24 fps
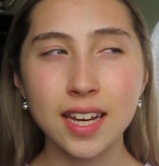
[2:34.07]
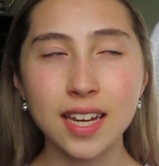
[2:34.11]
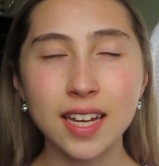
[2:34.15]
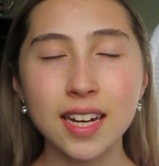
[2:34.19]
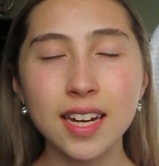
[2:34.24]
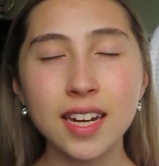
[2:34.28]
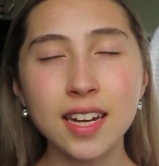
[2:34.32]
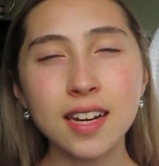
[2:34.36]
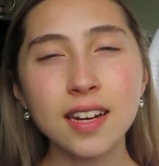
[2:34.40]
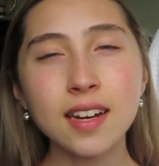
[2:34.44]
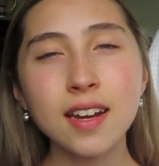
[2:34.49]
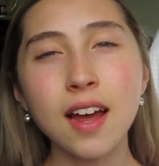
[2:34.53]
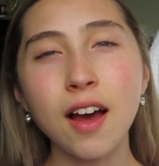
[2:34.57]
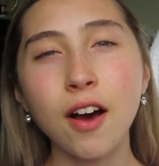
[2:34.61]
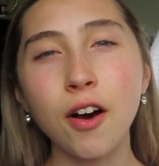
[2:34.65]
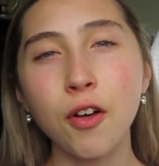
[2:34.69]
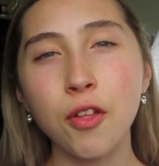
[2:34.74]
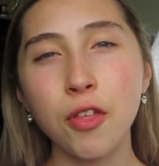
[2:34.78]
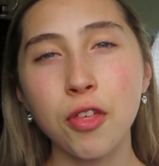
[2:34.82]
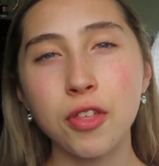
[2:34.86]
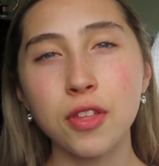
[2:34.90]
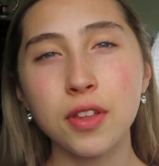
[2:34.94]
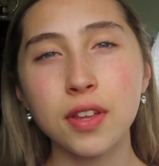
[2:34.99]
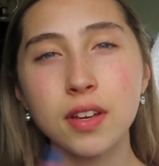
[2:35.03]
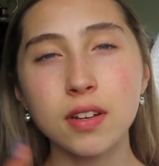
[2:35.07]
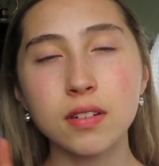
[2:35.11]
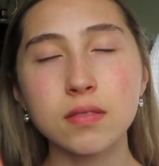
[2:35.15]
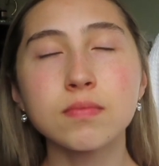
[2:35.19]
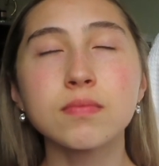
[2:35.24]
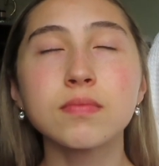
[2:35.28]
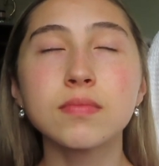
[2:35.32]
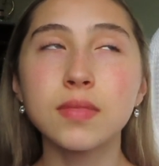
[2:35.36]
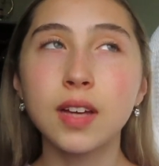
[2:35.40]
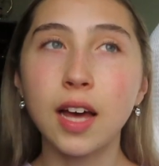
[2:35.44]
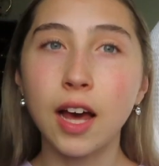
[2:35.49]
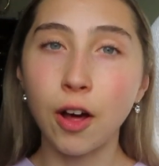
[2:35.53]
eating
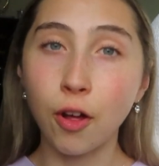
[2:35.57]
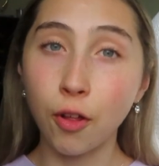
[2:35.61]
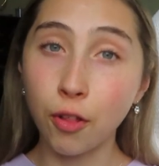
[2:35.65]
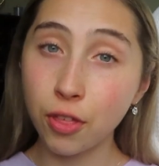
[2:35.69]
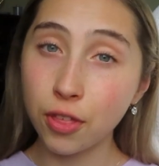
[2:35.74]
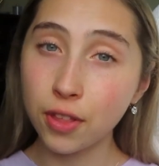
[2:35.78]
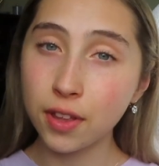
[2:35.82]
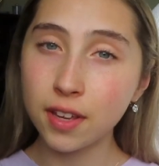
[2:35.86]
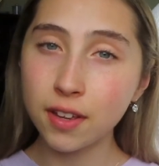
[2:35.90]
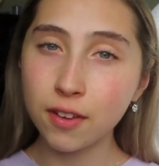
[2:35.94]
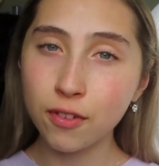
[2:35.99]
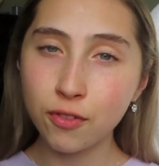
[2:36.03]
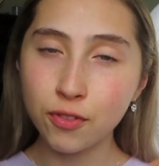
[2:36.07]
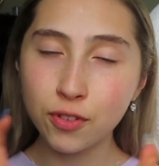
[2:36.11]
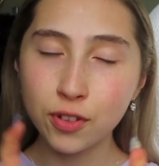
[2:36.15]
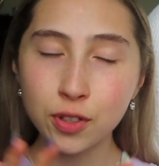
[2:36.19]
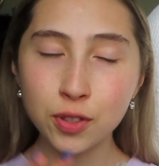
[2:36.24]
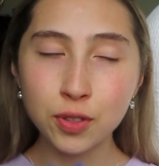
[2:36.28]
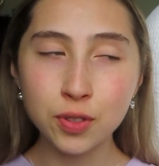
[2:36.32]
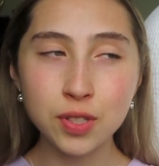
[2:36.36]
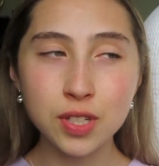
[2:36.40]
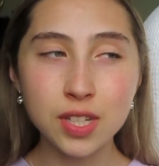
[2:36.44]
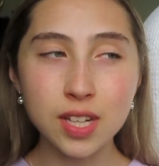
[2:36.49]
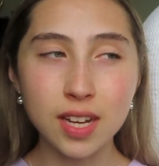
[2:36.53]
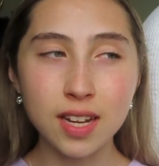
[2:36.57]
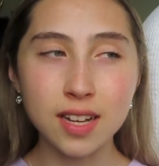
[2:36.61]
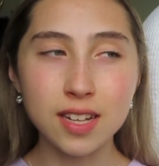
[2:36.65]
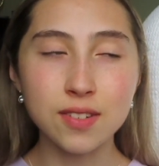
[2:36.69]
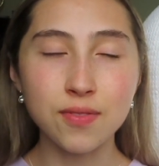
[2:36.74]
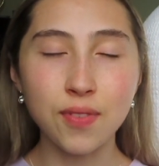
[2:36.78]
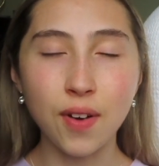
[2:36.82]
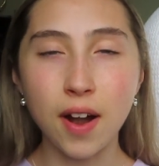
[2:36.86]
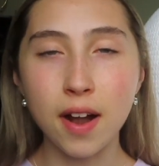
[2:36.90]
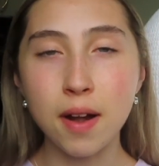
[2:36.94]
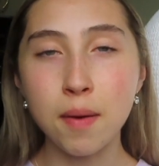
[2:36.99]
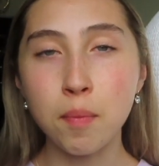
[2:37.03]
healthy foods is
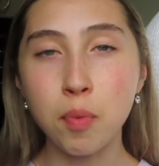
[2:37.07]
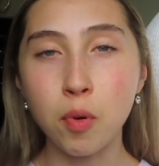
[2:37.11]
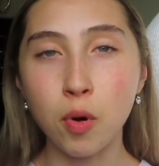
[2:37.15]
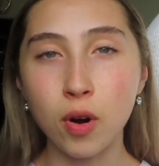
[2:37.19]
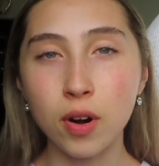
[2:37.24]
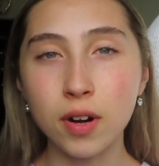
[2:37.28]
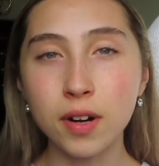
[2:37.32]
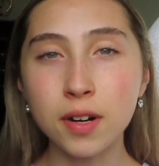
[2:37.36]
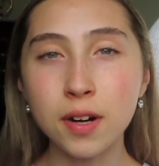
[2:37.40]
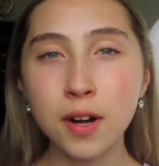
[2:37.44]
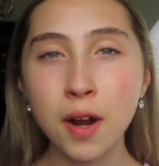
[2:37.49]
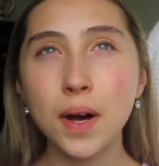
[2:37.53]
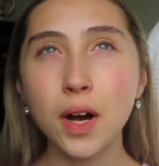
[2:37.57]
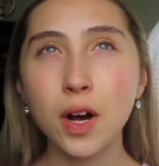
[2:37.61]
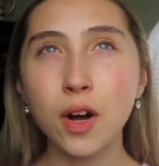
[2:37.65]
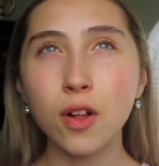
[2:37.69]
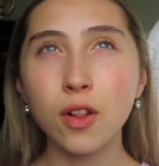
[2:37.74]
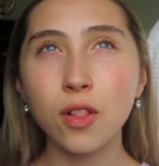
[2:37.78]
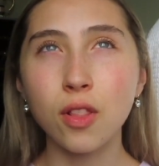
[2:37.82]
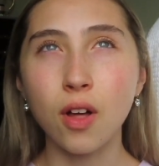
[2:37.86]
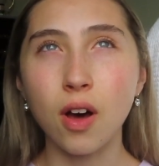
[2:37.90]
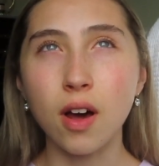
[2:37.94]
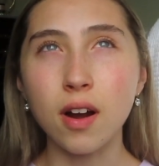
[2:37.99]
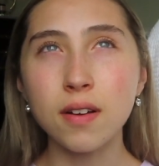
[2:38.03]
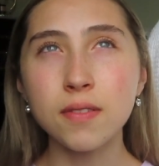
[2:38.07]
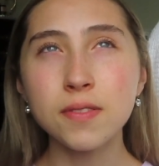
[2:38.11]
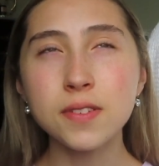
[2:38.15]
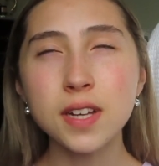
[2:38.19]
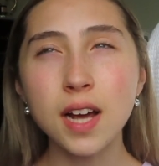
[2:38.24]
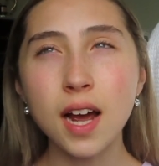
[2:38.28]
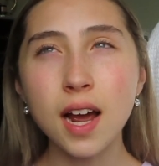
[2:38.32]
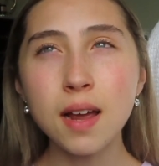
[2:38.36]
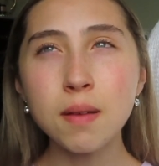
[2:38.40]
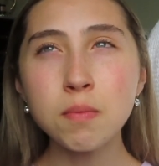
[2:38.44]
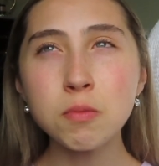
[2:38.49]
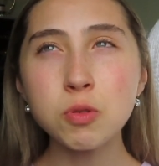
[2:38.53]
very important, but a lot of
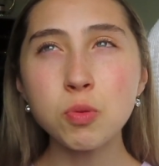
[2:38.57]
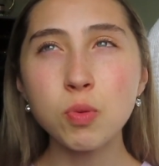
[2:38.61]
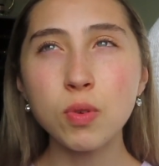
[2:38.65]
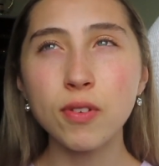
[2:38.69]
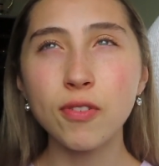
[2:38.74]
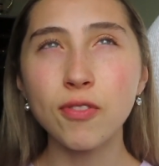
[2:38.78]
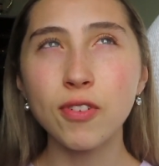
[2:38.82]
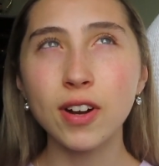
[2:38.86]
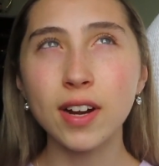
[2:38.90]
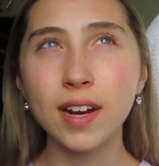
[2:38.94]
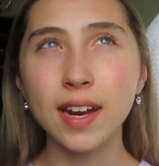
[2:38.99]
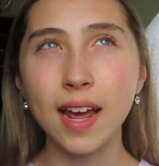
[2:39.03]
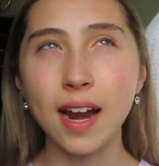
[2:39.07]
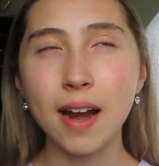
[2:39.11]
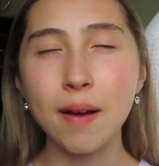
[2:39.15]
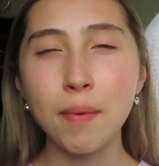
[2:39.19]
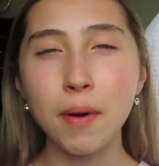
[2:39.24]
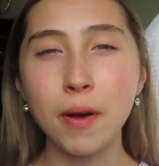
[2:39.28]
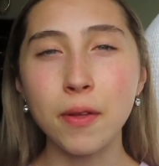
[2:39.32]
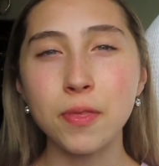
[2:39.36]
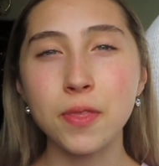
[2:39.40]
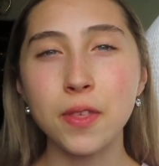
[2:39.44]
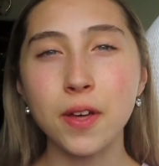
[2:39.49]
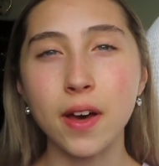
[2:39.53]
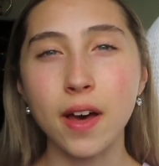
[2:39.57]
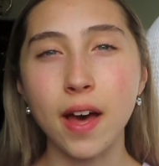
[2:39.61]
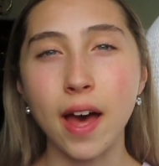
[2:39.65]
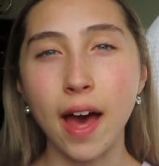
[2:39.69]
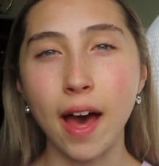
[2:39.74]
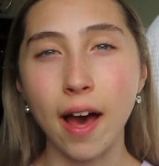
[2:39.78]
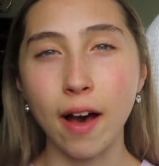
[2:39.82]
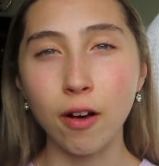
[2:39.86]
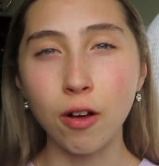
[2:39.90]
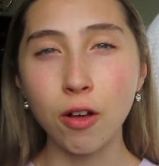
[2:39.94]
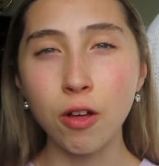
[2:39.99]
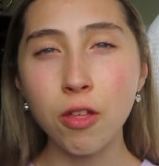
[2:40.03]
times we forget about the
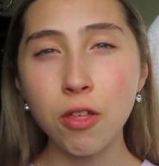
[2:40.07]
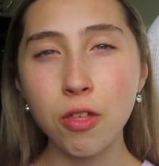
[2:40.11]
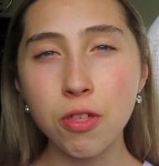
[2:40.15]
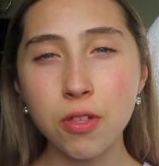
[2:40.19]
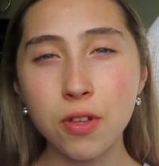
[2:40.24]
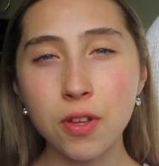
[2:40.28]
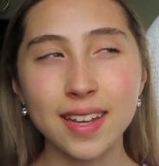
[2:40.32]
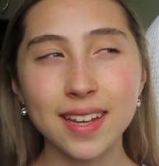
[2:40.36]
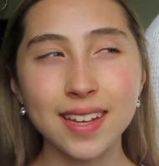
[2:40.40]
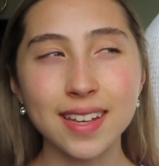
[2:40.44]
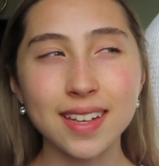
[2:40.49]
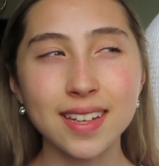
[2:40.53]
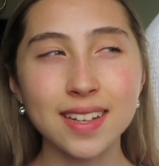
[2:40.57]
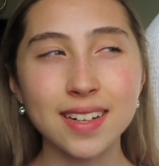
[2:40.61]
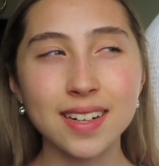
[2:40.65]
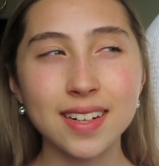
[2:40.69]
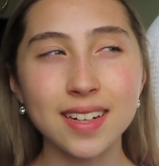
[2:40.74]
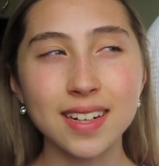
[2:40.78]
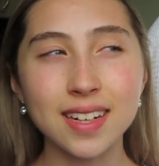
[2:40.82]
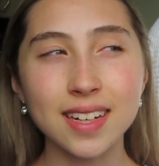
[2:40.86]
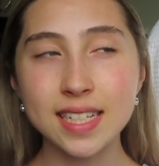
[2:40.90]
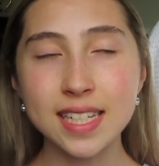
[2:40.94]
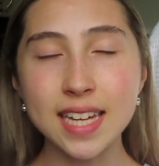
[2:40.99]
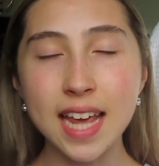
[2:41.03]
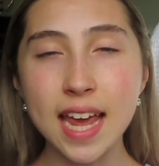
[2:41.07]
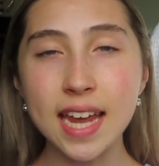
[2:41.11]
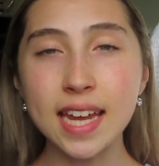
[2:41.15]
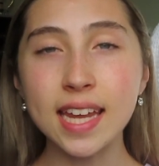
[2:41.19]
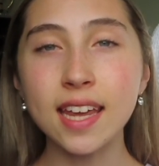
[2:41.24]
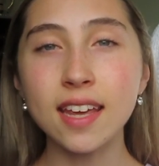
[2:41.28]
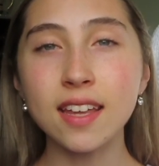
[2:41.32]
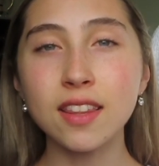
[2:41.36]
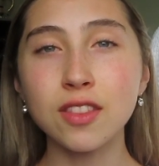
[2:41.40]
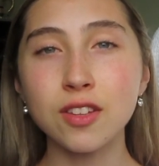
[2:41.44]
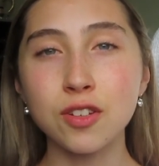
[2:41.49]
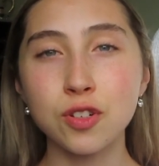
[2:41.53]
health in
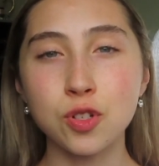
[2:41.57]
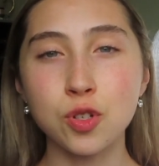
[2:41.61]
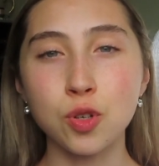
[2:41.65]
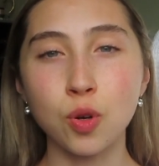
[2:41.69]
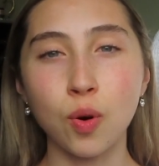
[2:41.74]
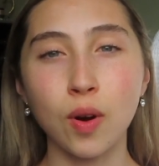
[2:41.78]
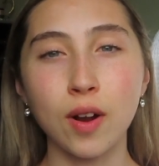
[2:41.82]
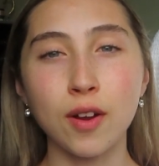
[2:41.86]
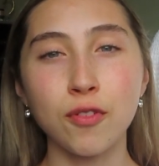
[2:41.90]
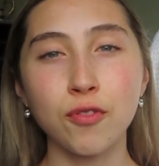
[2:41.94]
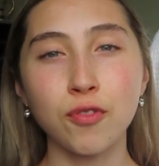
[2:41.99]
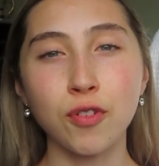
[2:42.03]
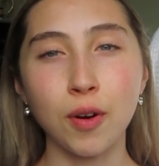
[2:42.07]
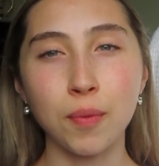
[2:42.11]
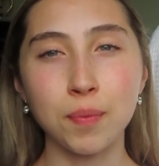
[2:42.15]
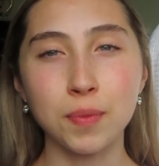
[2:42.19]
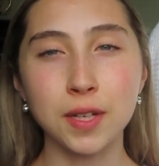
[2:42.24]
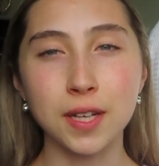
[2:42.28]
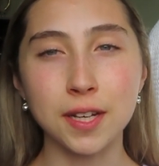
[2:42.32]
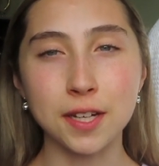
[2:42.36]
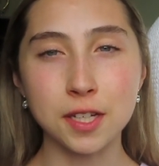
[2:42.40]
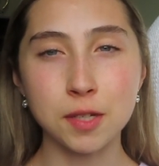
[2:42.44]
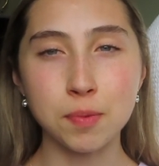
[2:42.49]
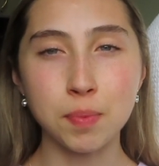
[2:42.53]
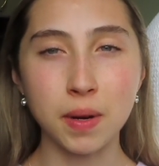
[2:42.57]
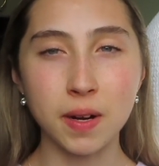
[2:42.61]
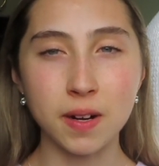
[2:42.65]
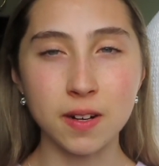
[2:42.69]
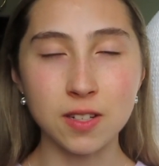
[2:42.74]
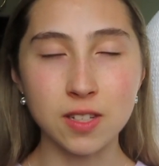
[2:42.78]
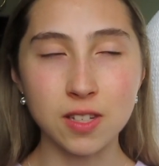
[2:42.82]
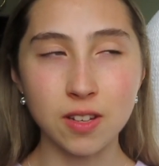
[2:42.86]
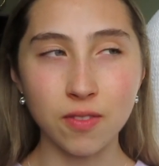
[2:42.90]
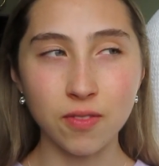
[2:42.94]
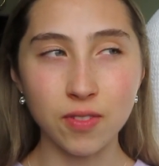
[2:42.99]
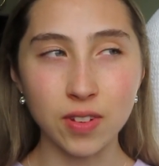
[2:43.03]
taking the joy from the
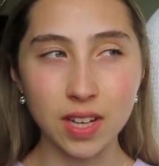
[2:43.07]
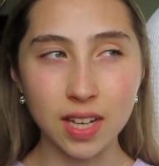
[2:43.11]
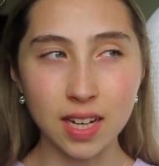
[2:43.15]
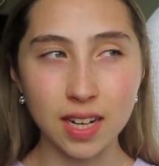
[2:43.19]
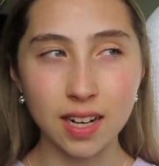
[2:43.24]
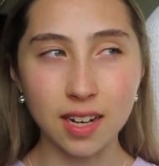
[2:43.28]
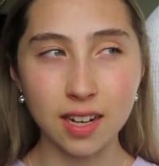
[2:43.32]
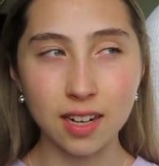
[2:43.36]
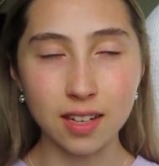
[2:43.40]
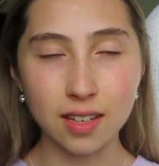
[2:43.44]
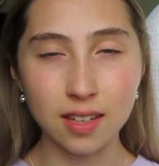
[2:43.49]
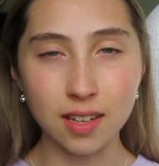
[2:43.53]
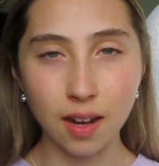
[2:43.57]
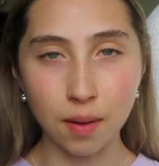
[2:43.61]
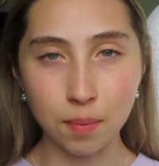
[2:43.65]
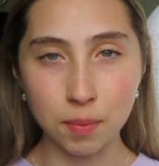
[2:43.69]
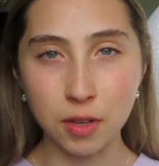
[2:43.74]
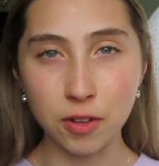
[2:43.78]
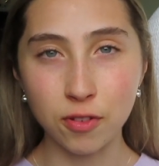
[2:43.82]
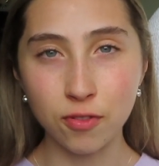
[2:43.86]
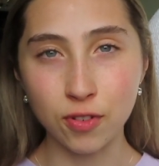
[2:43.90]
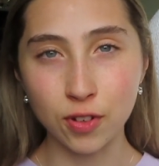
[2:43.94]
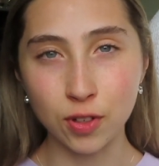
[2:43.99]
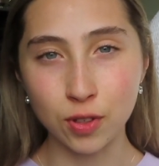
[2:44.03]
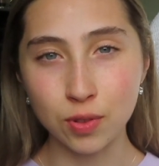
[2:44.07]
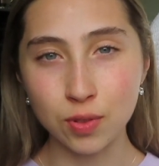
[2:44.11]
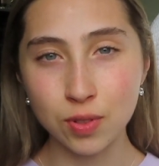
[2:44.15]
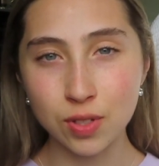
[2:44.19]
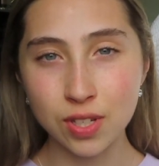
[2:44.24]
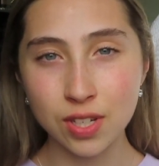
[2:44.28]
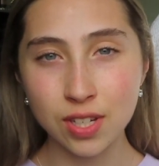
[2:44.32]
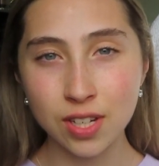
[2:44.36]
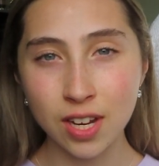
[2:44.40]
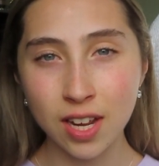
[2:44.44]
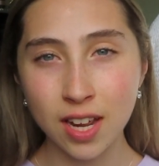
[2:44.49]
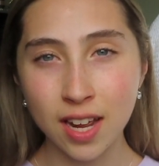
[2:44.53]
experience of eating yummy
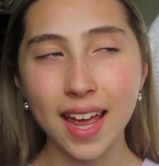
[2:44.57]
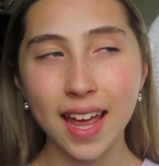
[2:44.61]
foods.